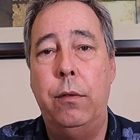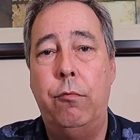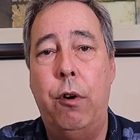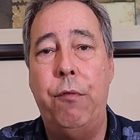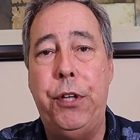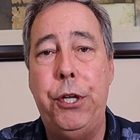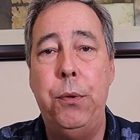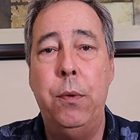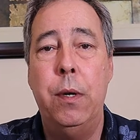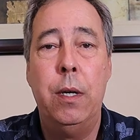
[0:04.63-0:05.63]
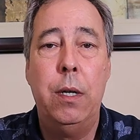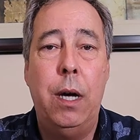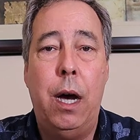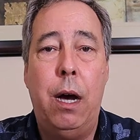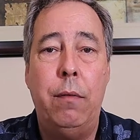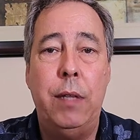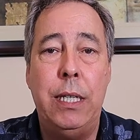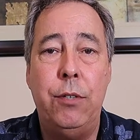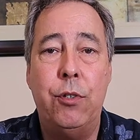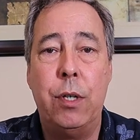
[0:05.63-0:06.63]
review of
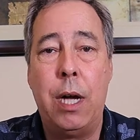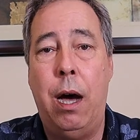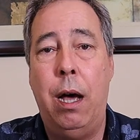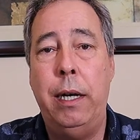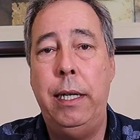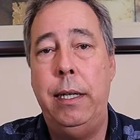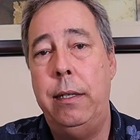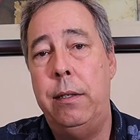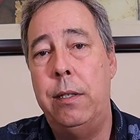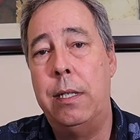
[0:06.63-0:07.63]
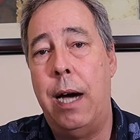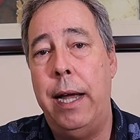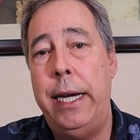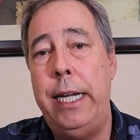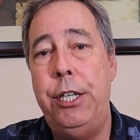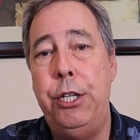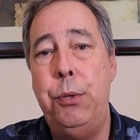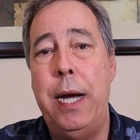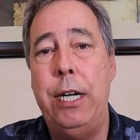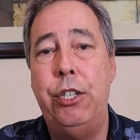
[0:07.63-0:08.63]
the Sokani Tiny
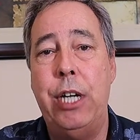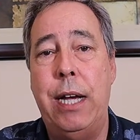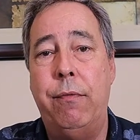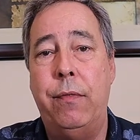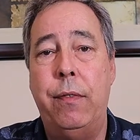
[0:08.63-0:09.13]
UHF